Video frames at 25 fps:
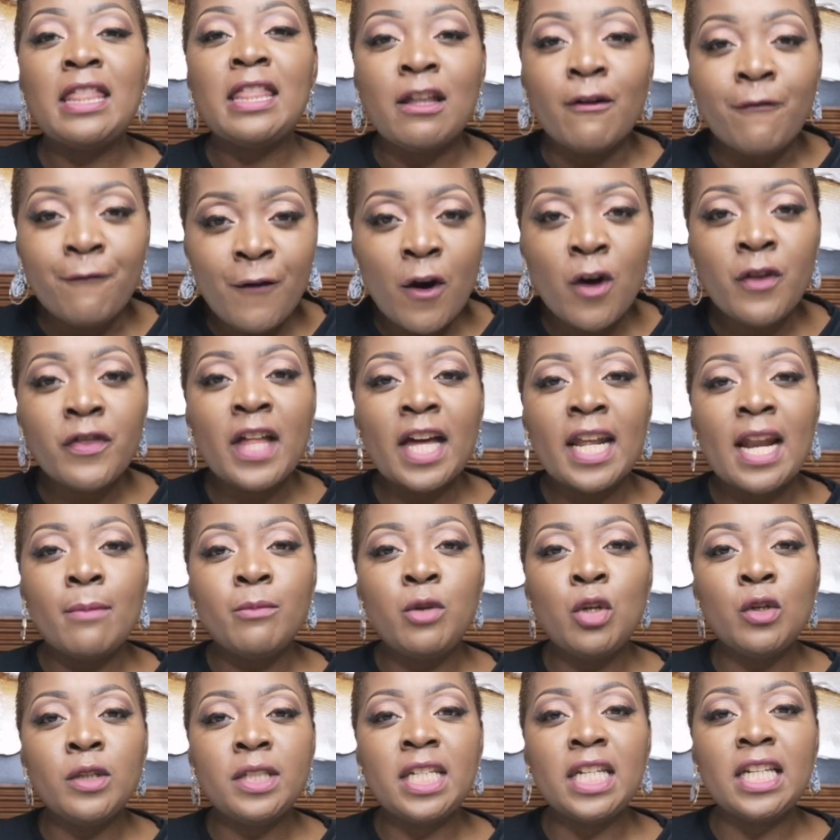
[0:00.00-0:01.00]
The phone that
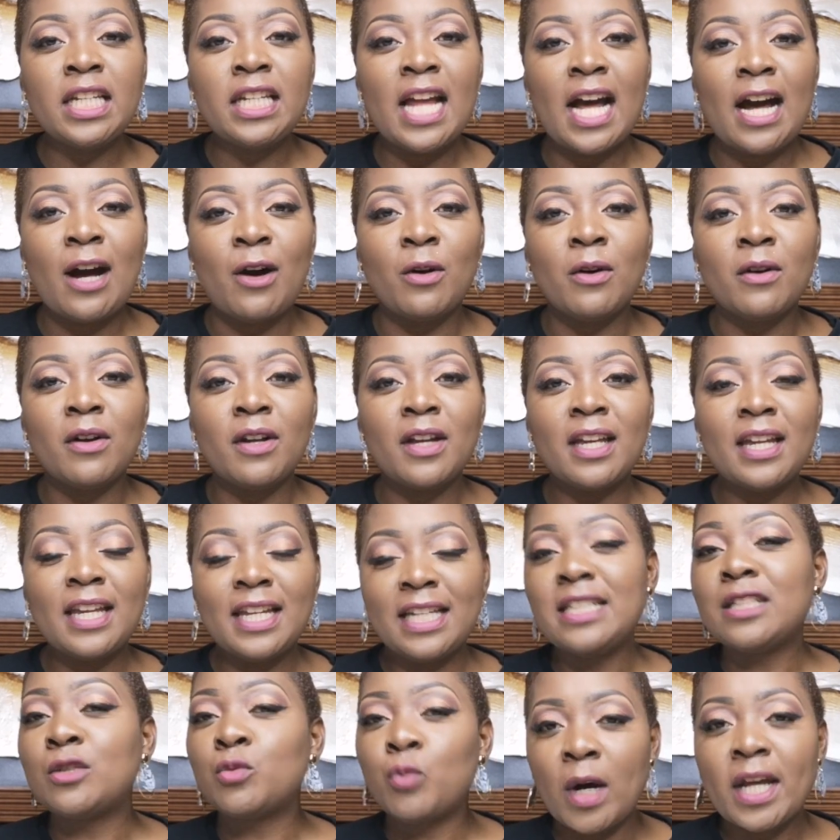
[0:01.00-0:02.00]
I'm using now
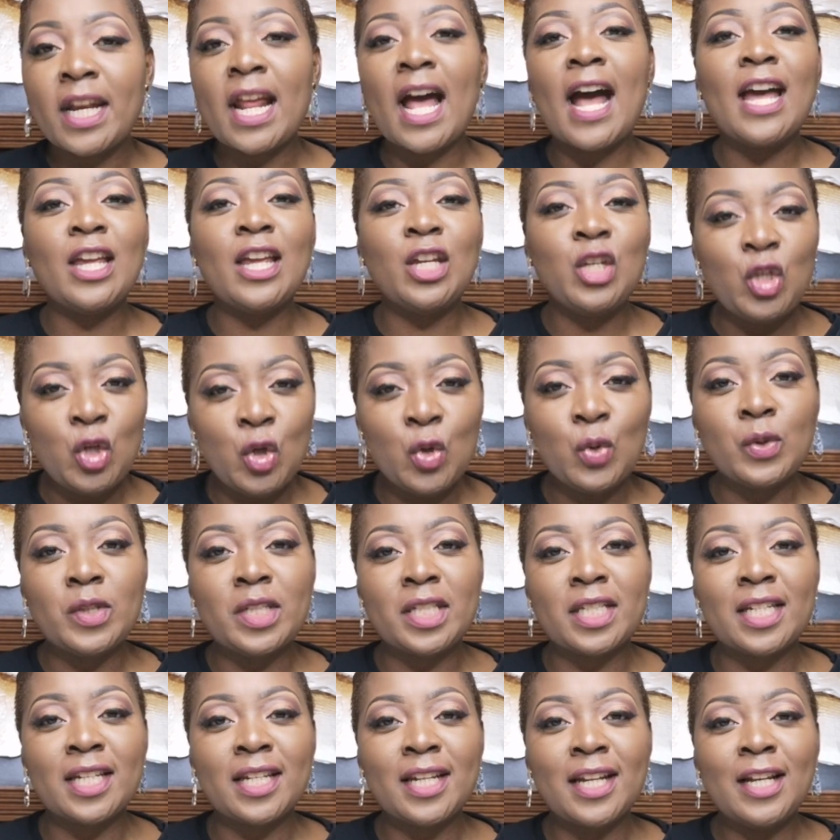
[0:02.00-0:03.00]
is what I
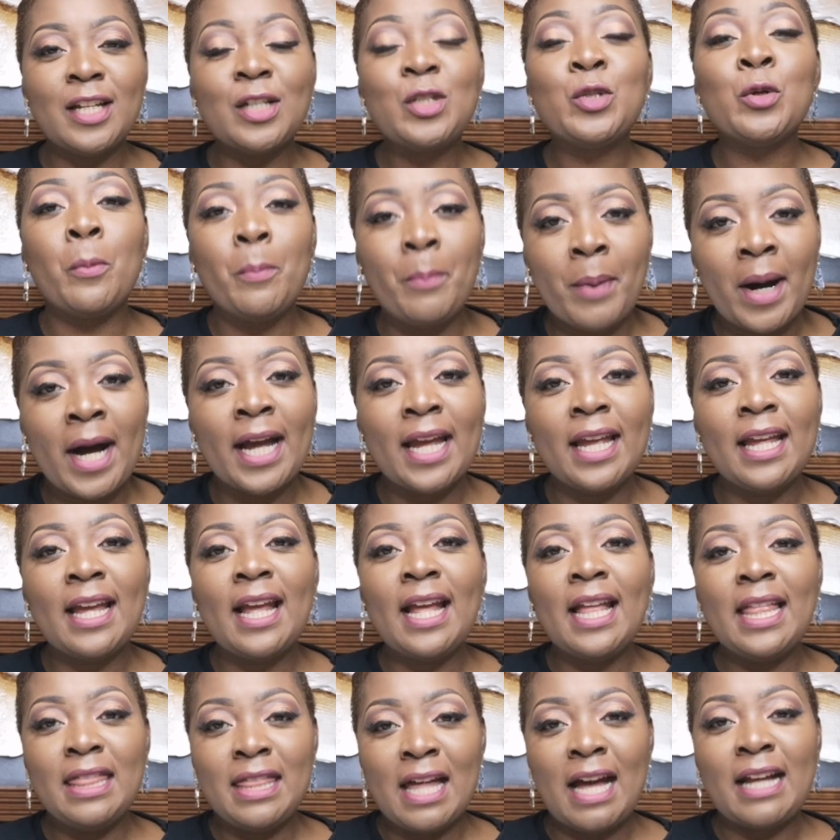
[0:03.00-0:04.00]
used to
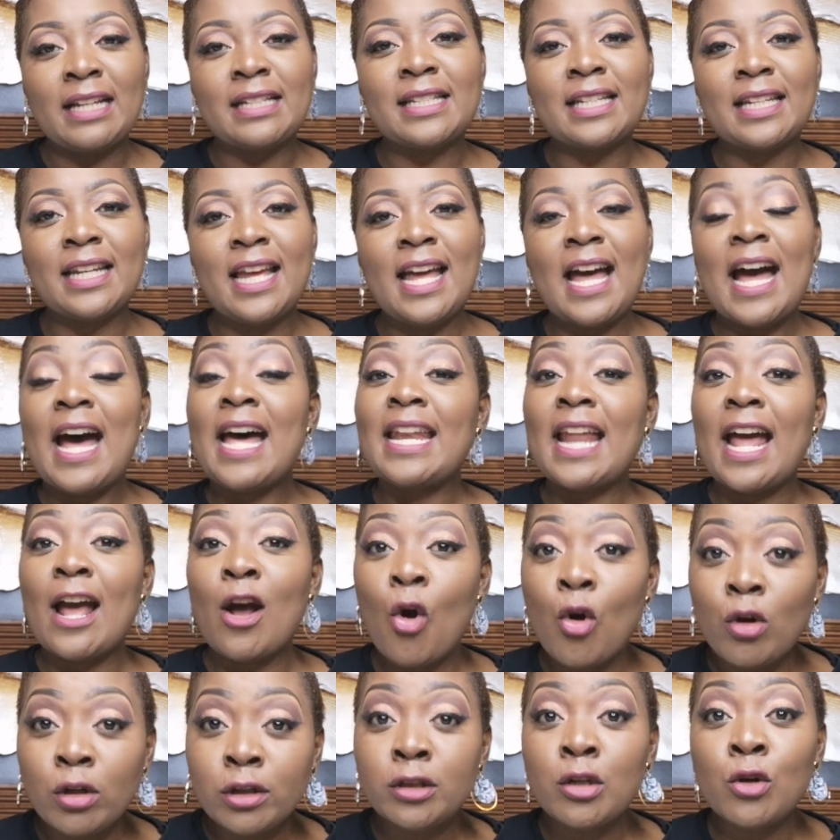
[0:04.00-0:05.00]
buy that. And
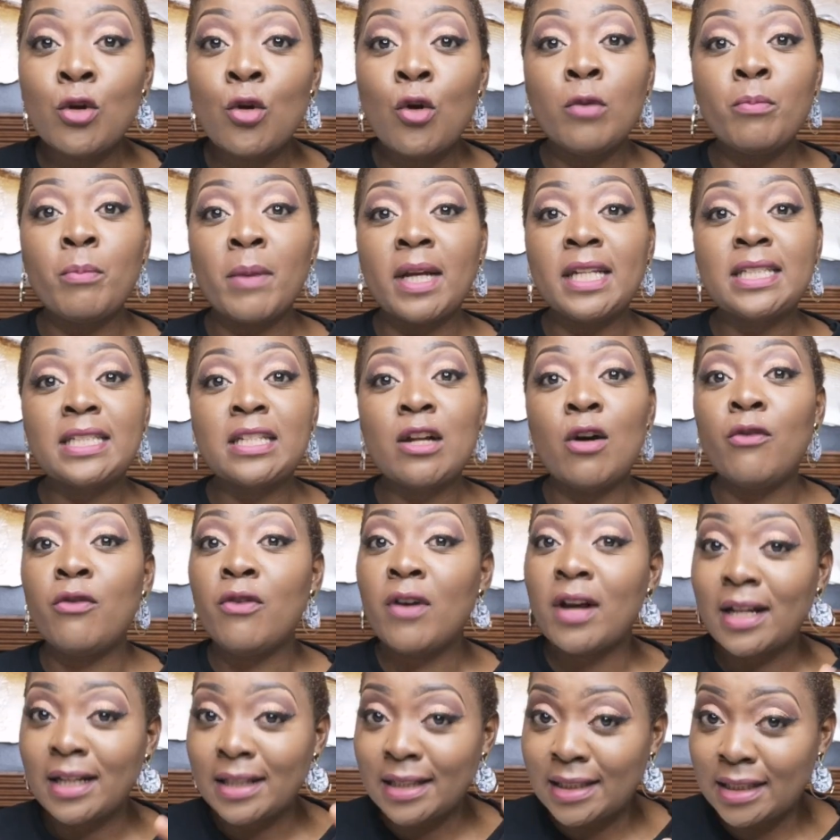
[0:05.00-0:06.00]
I also got
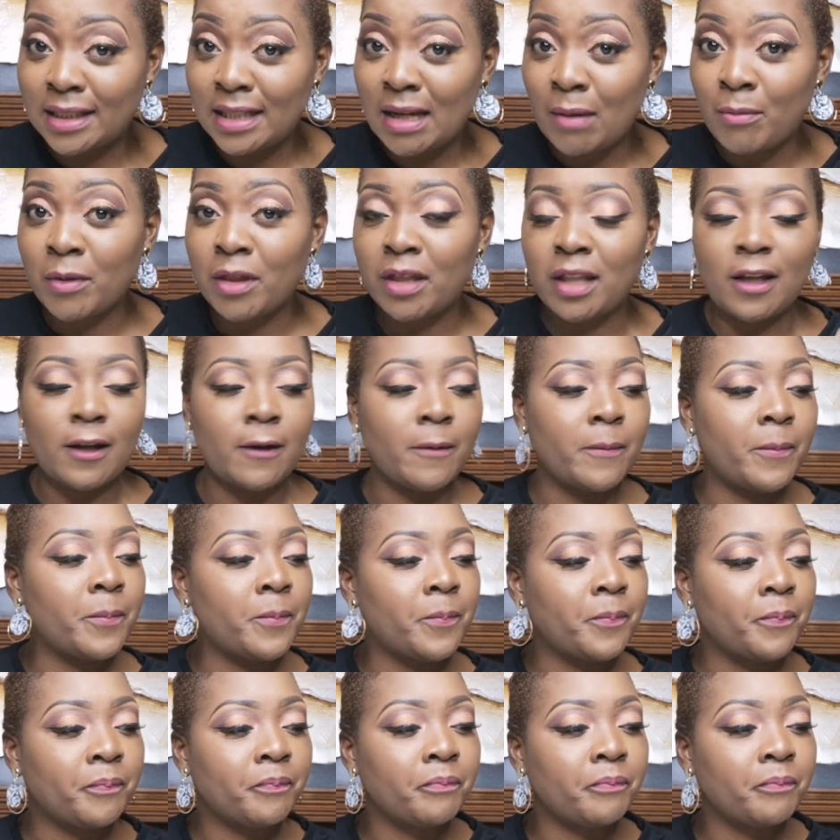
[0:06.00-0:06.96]
myself something.